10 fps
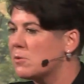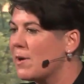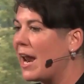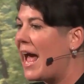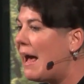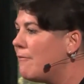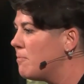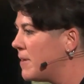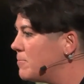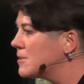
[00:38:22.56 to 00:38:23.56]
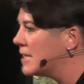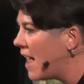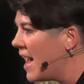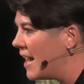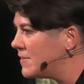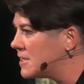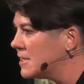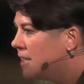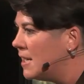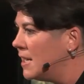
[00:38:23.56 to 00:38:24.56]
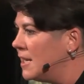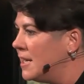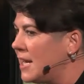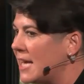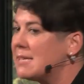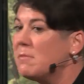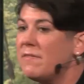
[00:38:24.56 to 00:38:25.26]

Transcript: that we're going to have on people's lives. And some